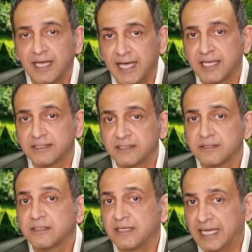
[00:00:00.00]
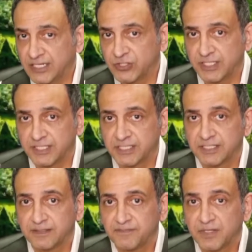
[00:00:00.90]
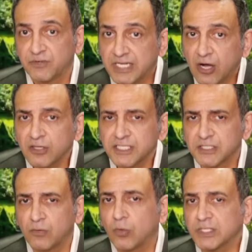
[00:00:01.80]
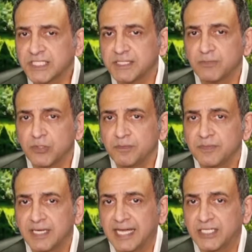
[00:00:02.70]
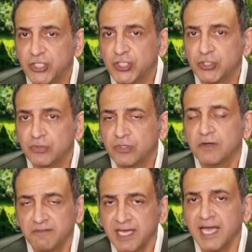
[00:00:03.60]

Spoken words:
and energetics, regardless of what symptom and issue we